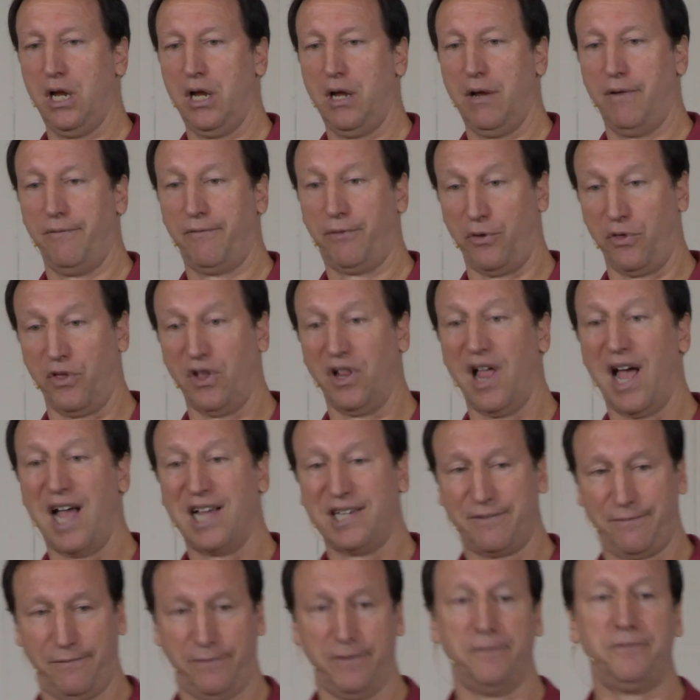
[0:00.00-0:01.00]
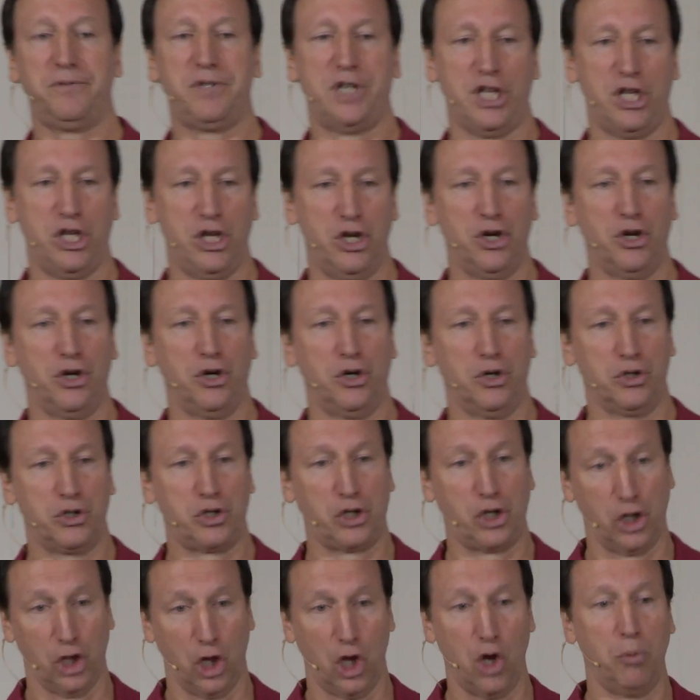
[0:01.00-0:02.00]
for the last 50 years
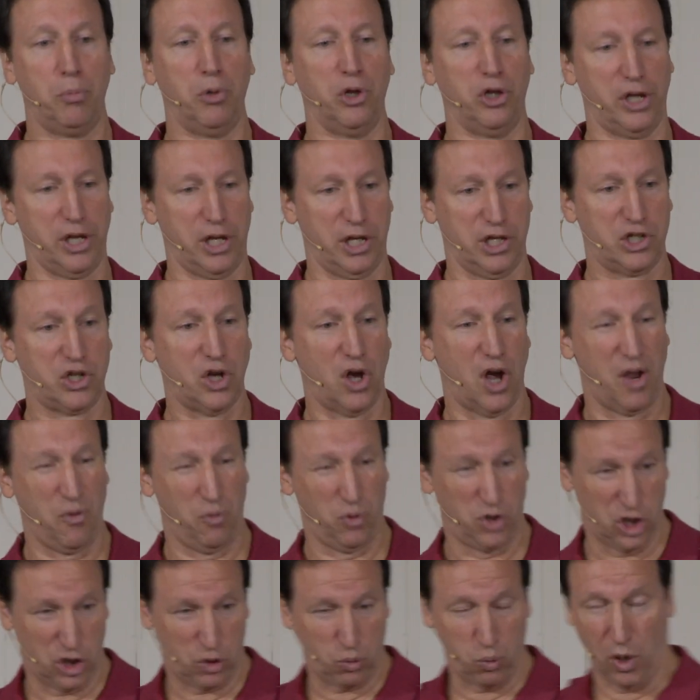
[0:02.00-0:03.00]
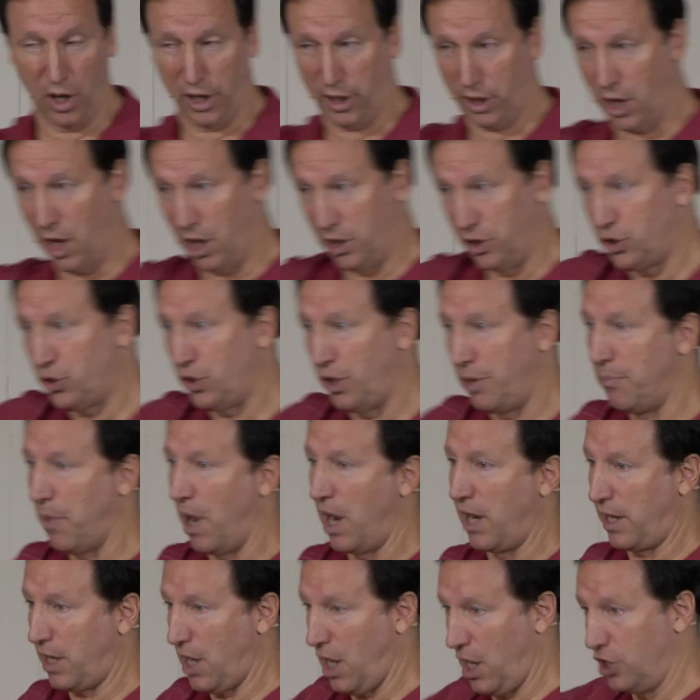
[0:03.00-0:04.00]
globally. So I just went country
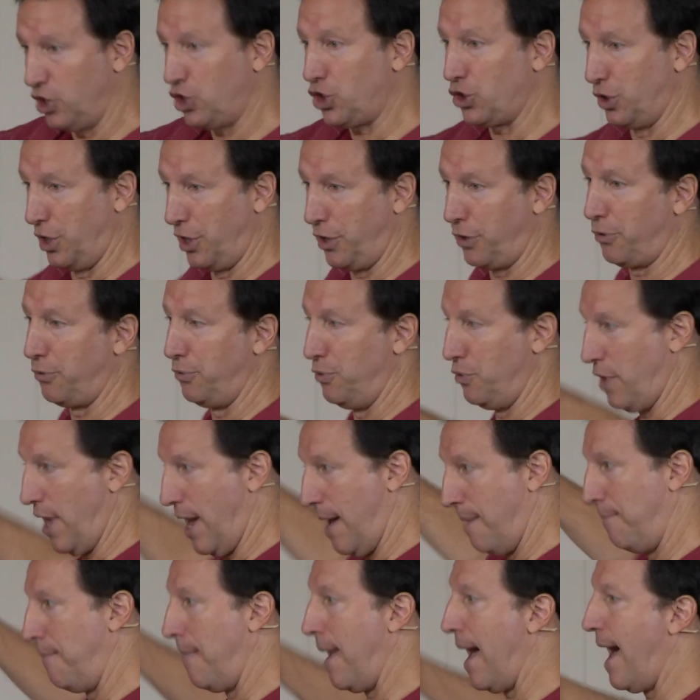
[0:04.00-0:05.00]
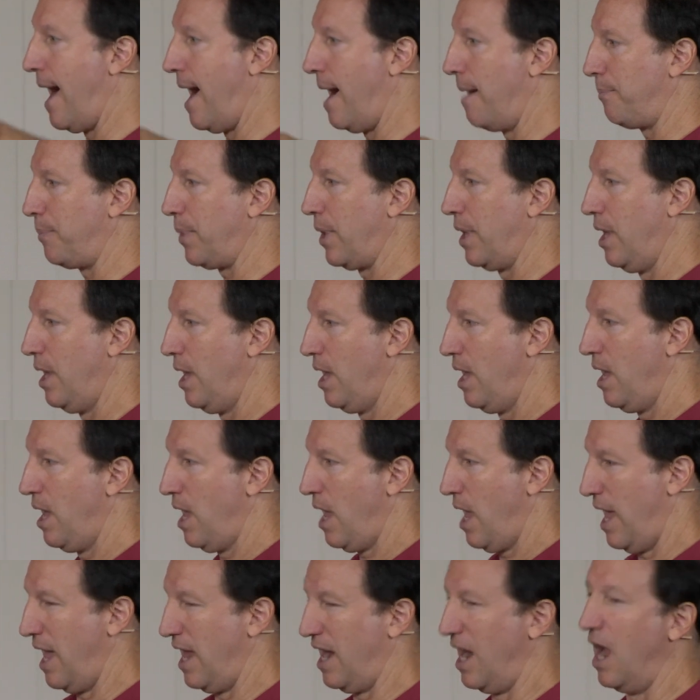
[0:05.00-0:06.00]
by country through that map
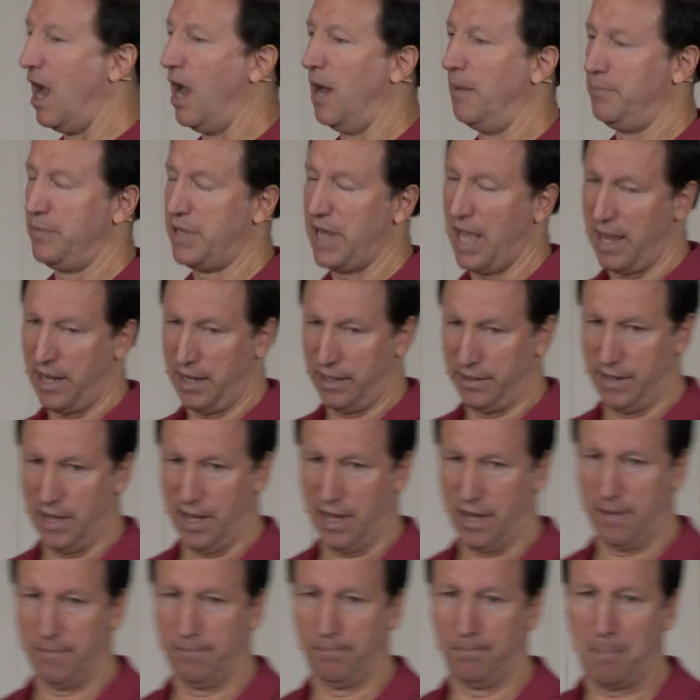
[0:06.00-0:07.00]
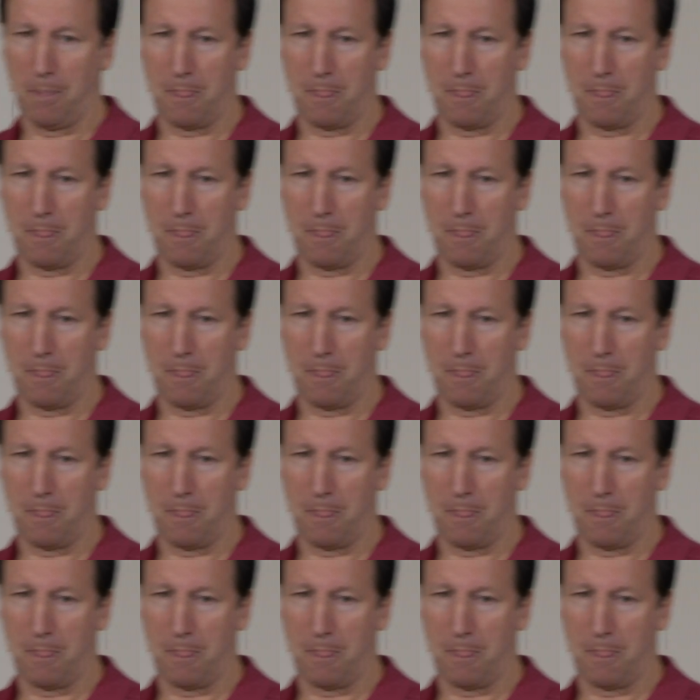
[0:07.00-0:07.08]
and updated them